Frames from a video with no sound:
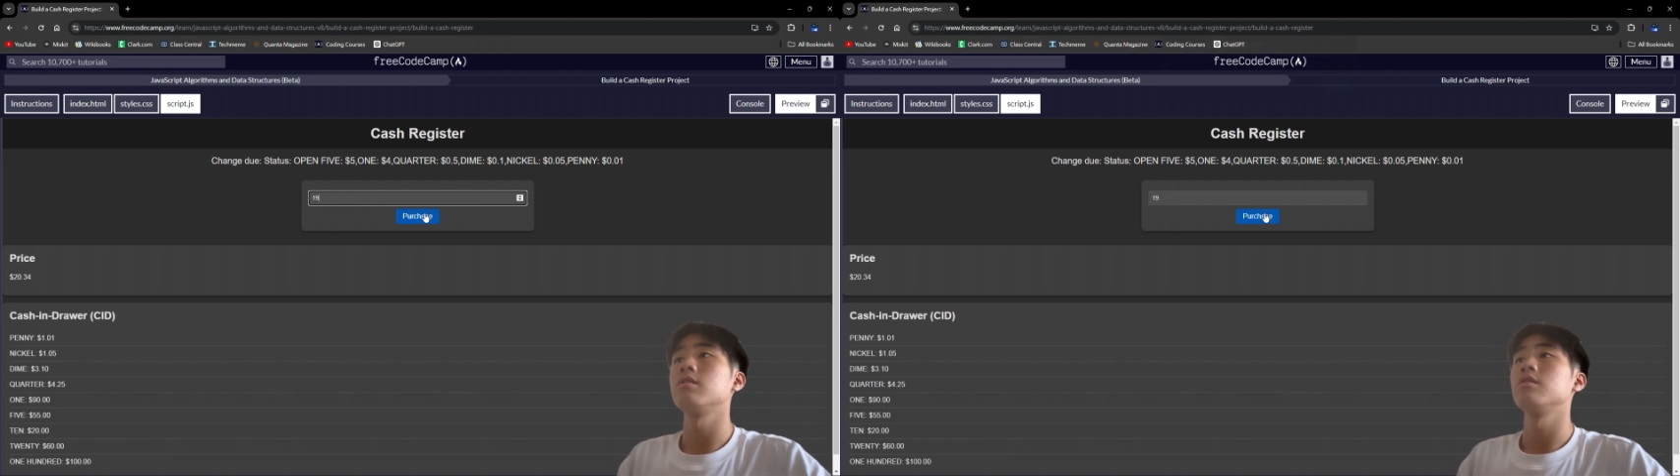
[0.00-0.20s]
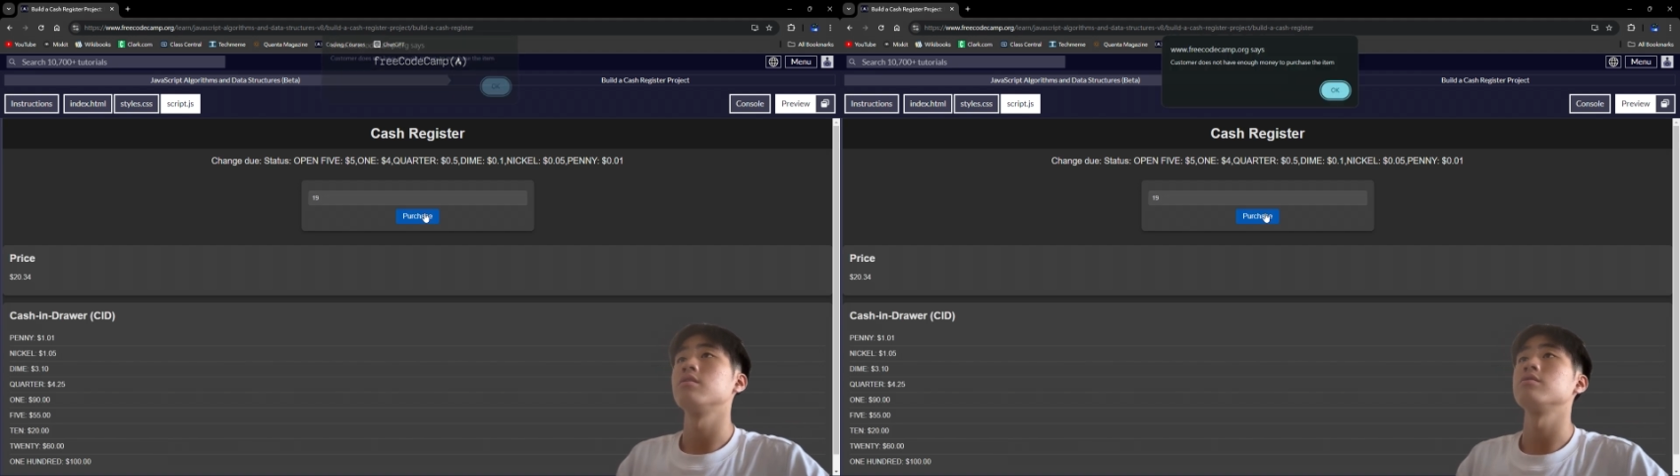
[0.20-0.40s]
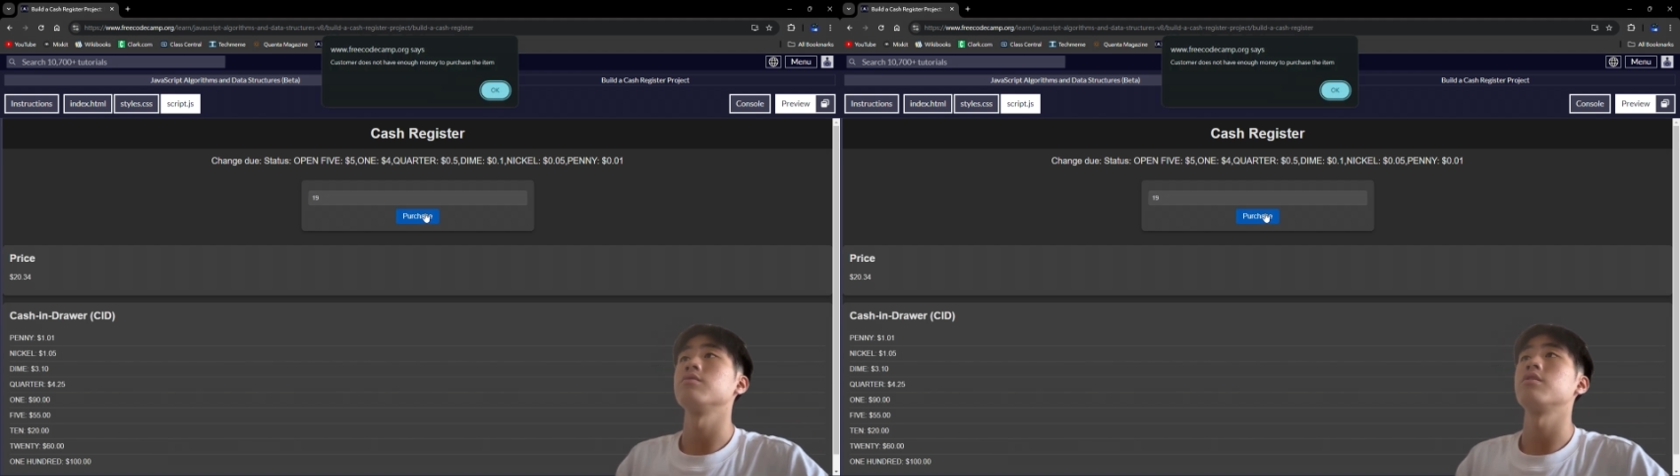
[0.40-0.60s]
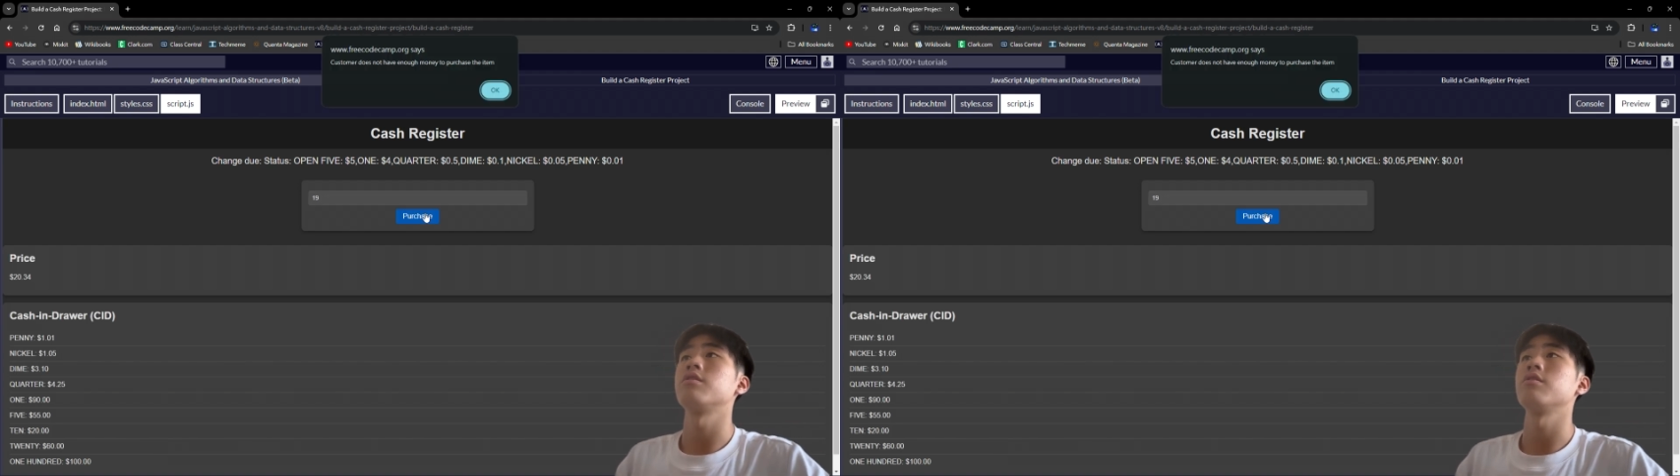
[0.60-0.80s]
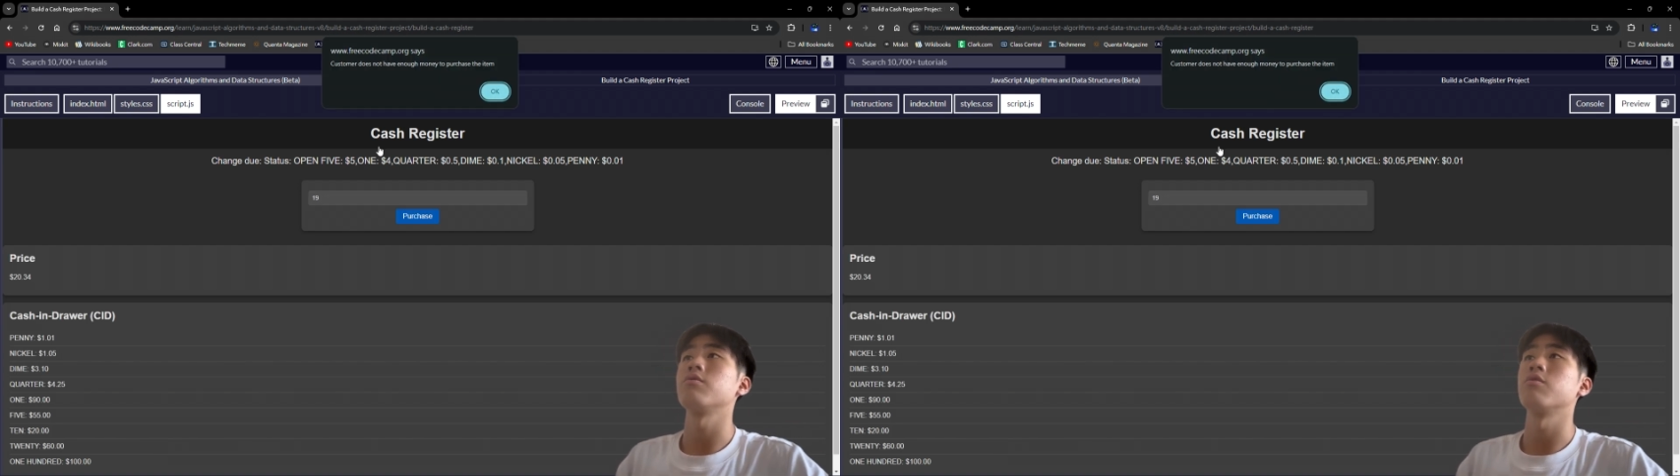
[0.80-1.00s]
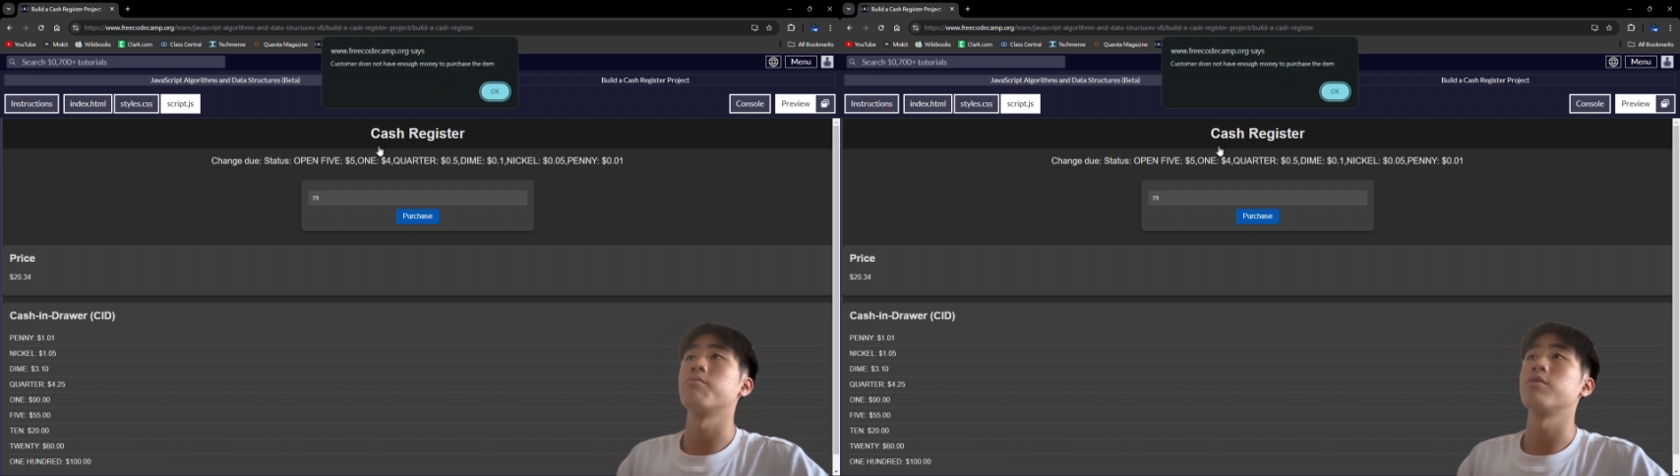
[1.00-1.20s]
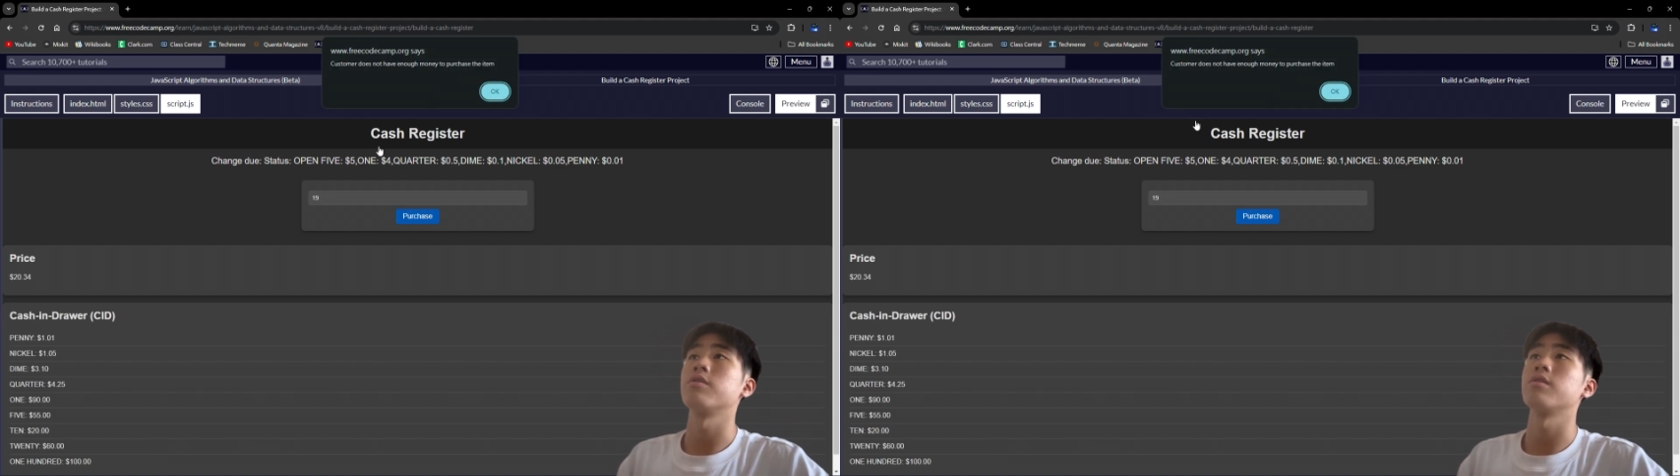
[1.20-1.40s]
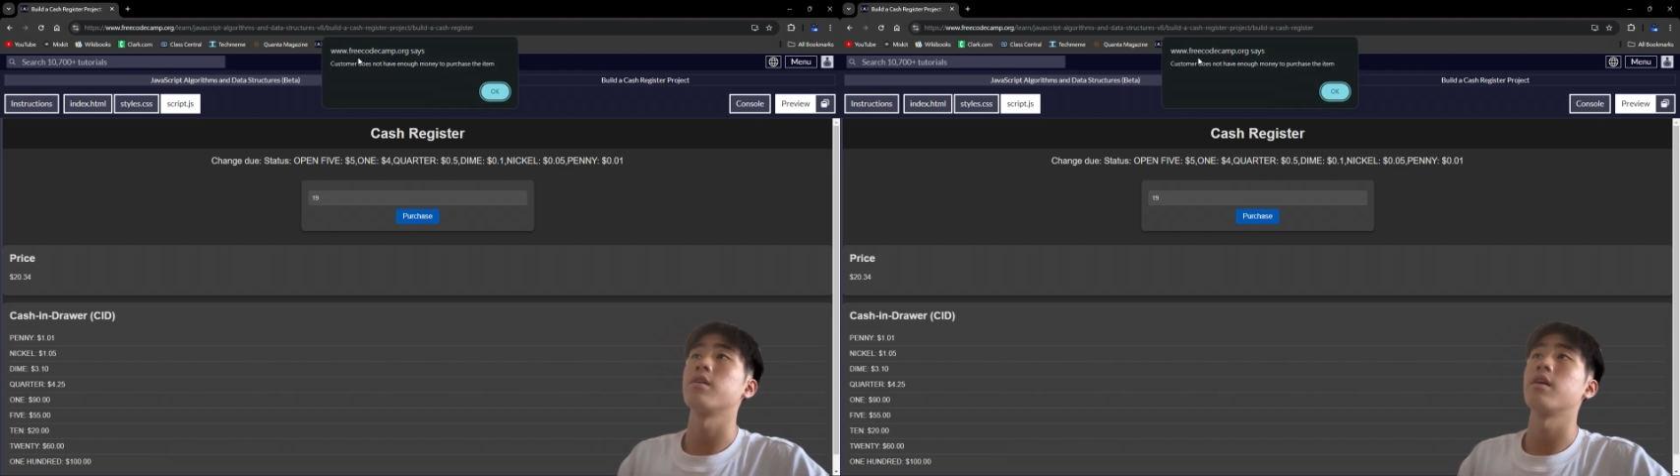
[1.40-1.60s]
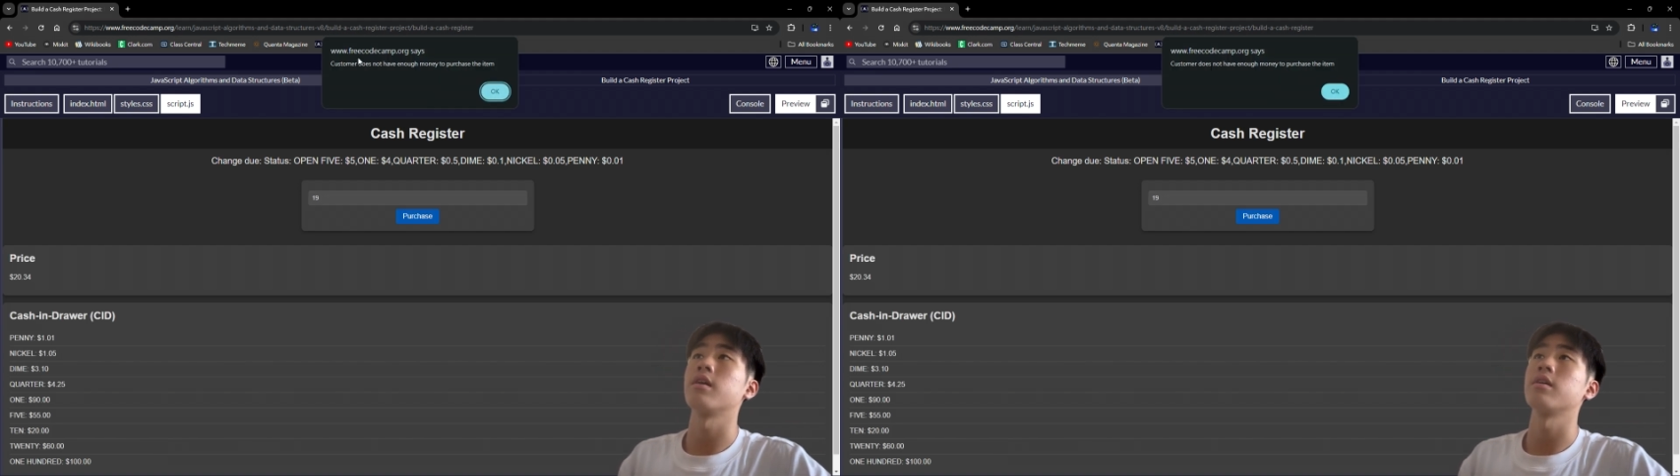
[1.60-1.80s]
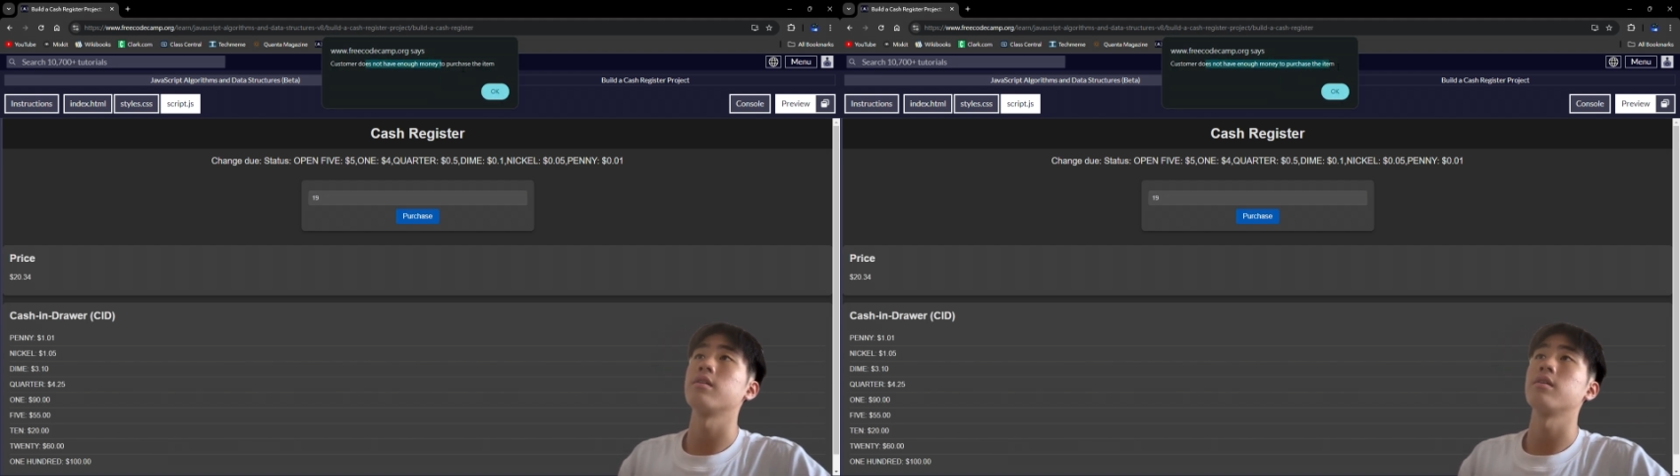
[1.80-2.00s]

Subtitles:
so there it will appear that